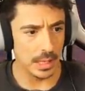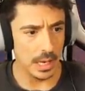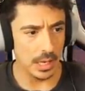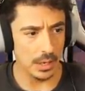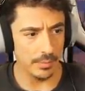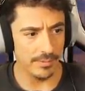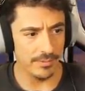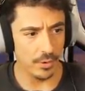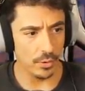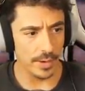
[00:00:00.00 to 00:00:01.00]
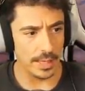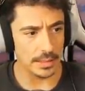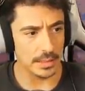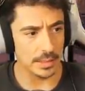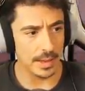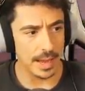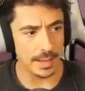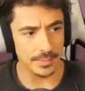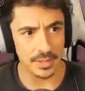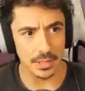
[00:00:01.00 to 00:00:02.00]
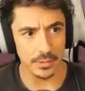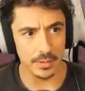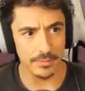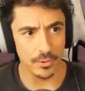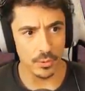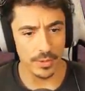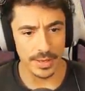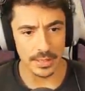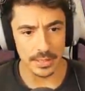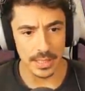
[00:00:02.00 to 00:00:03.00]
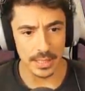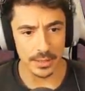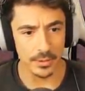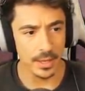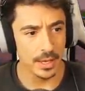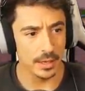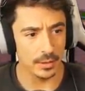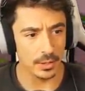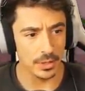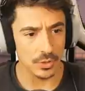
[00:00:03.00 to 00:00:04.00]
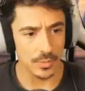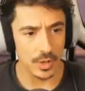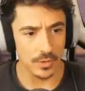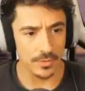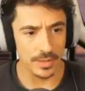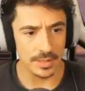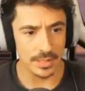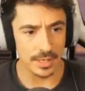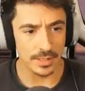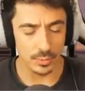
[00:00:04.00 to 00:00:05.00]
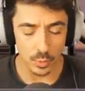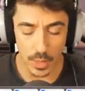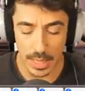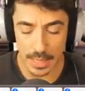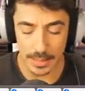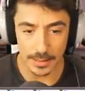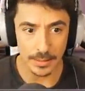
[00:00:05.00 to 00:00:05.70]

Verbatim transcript: Oh, I'm for it. Absolutely for that, I tell you. And I'm going to do them over this side as well.